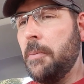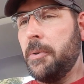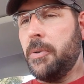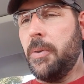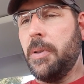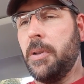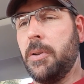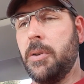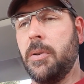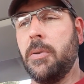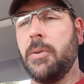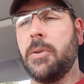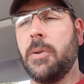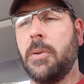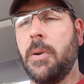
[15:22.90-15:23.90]
between the
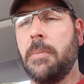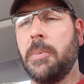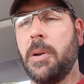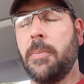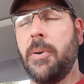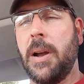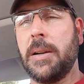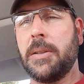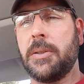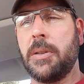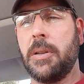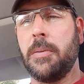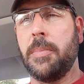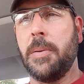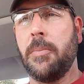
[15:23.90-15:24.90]
two. So I'm going to practice a
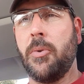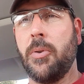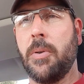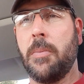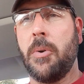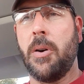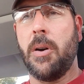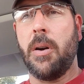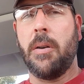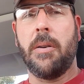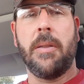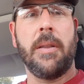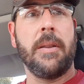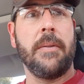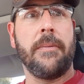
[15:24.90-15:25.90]
little bit more tomorrow,
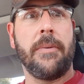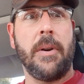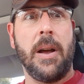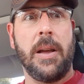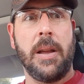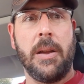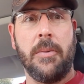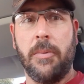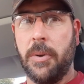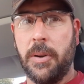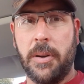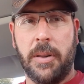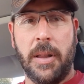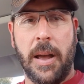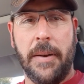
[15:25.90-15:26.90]
and then Friday we're
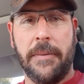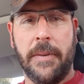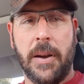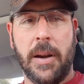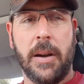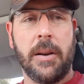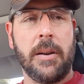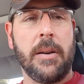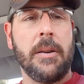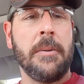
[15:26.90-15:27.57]
going to live fire.